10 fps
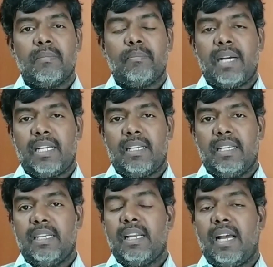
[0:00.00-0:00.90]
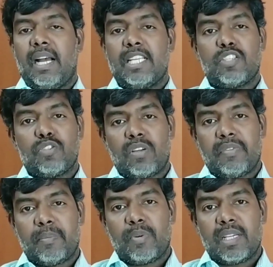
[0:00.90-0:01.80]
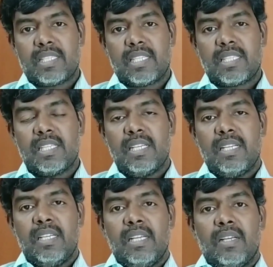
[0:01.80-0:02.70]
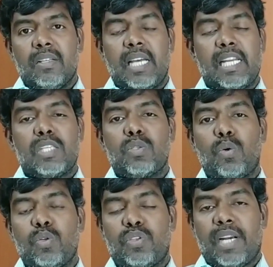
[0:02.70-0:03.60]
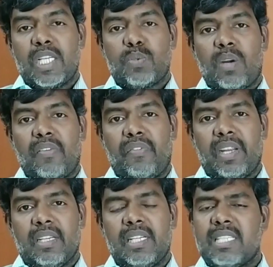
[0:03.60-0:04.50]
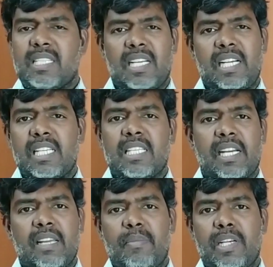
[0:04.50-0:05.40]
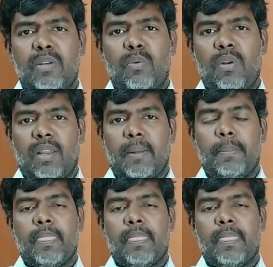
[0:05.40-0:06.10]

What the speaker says: But in isentropic process, there is no transfer of heat. It is adiabatic only.